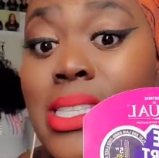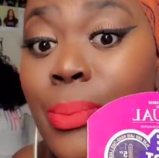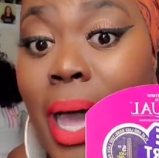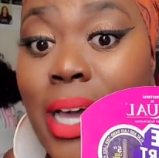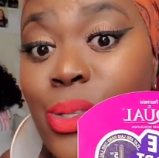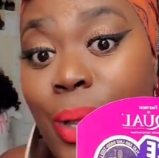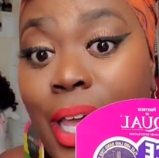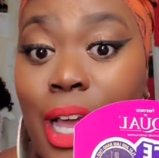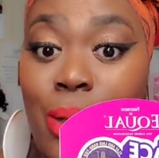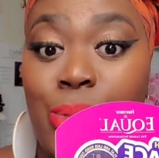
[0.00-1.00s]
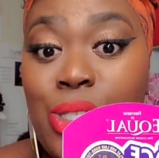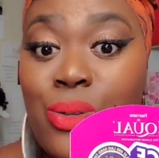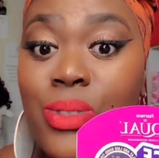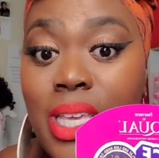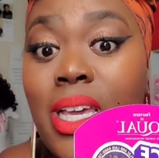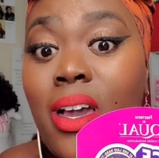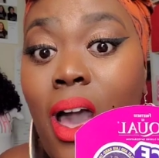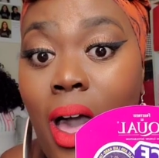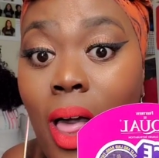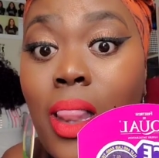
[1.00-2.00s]
the box when it comes to the
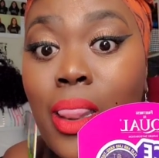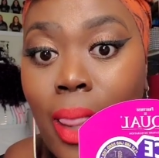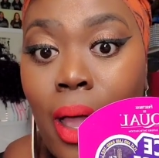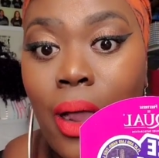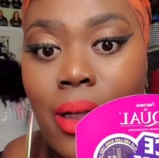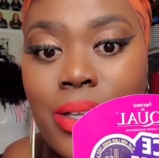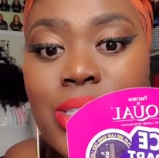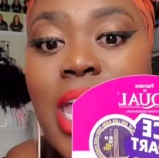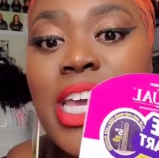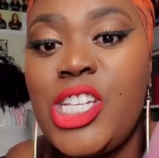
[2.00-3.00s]
colors.